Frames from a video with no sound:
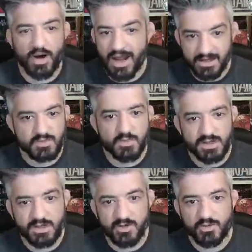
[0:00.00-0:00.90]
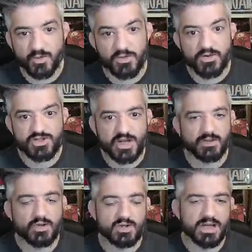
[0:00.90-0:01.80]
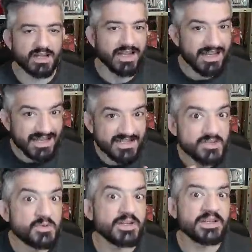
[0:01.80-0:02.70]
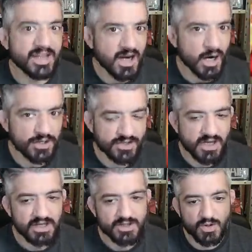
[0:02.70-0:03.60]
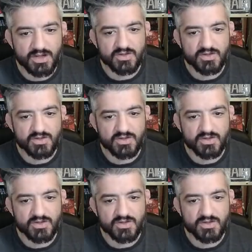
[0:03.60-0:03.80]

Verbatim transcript: 8 million with your shadow cell, it's really hard. You need